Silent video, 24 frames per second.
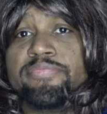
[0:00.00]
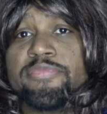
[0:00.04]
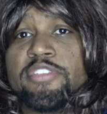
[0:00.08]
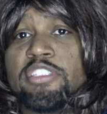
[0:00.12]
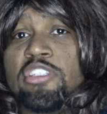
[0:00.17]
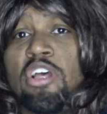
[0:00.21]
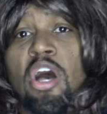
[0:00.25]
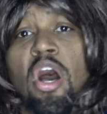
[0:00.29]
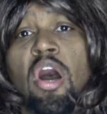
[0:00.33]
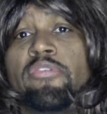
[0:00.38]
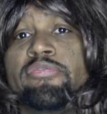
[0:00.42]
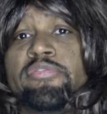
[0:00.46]

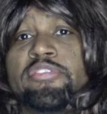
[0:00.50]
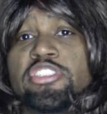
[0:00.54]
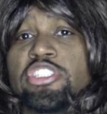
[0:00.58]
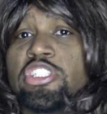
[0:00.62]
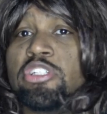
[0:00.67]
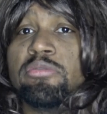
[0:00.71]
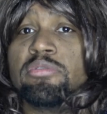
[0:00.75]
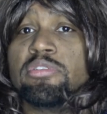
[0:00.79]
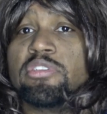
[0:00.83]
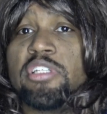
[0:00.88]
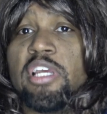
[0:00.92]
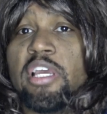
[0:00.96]
As often
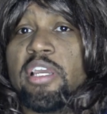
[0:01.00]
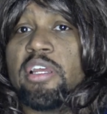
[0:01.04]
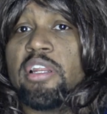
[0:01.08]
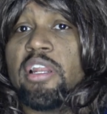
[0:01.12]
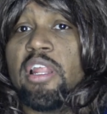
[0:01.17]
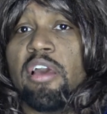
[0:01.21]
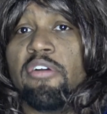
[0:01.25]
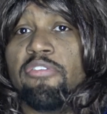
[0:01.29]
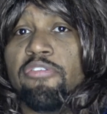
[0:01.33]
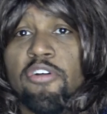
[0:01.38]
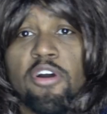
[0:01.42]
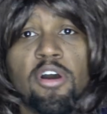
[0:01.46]
she was checking
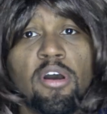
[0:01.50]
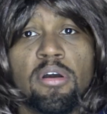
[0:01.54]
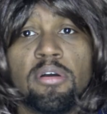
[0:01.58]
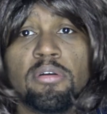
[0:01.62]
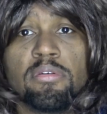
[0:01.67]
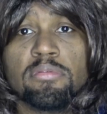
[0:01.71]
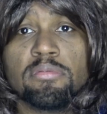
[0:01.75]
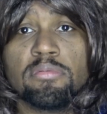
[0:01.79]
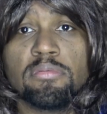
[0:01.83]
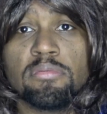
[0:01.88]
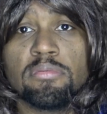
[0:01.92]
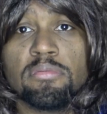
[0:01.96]
that
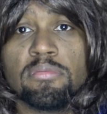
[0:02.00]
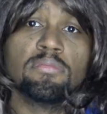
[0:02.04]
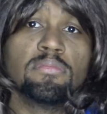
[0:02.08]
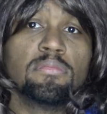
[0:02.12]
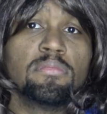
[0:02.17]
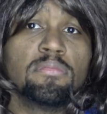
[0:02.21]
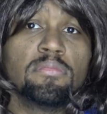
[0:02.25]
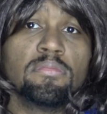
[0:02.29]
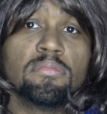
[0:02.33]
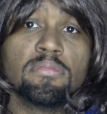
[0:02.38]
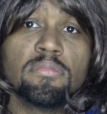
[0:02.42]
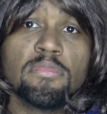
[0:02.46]
phone.
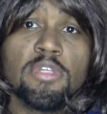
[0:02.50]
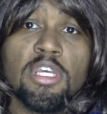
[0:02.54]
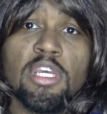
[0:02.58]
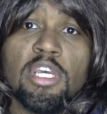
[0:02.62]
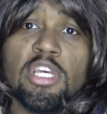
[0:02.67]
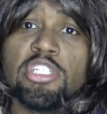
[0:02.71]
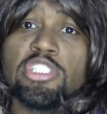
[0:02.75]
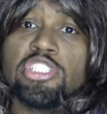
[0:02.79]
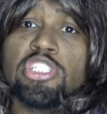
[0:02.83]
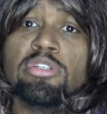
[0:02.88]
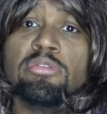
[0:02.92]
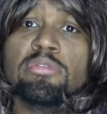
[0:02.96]

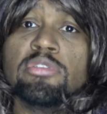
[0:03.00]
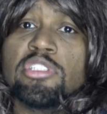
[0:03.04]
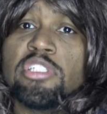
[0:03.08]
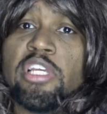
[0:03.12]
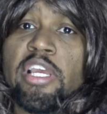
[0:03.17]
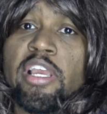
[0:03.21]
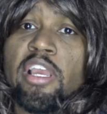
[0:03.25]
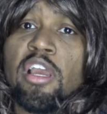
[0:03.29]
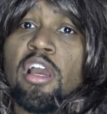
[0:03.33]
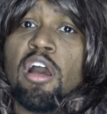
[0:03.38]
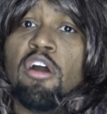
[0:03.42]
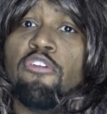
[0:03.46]
She was
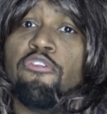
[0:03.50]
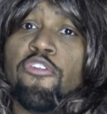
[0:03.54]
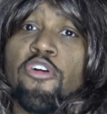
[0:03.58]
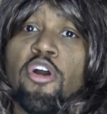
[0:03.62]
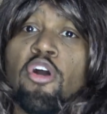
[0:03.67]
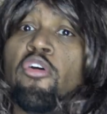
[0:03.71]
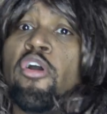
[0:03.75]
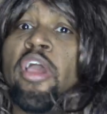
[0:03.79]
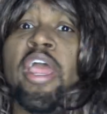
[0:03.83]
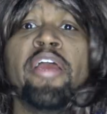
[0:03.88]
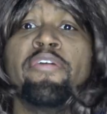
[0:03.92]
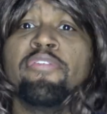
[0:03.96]
checking her
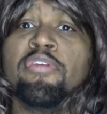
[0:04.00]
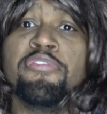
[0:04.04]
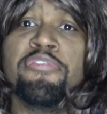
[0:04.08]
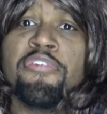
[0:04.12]
phone every